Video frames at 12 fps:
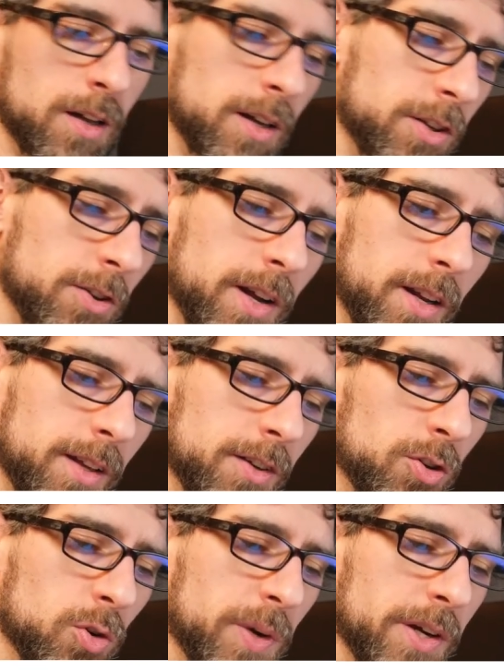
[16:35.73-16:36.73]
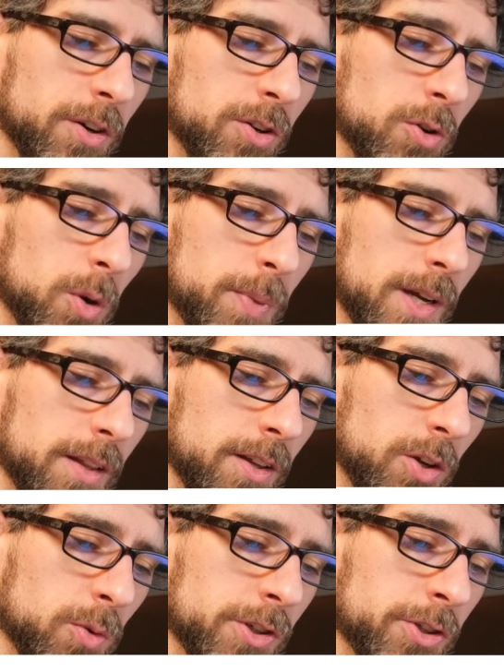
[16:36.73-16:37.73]
Is there anything too weak or too OP that
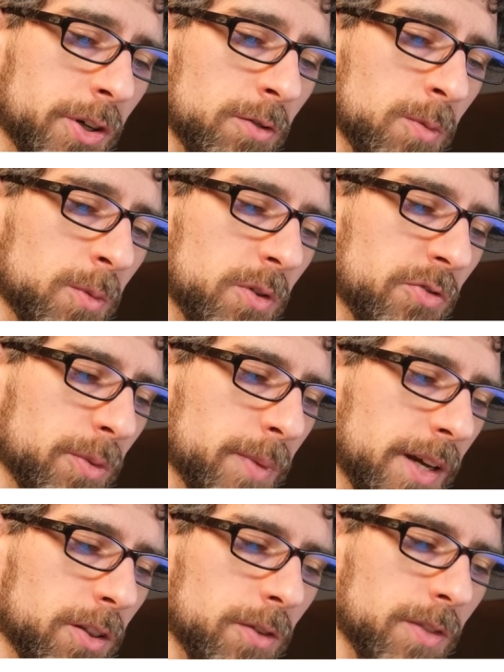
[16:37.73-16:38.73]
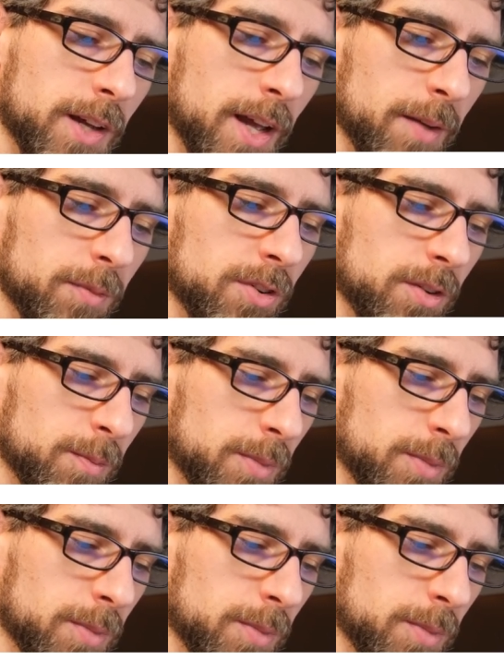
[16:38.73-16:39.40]
you wish you could remove from either of the games,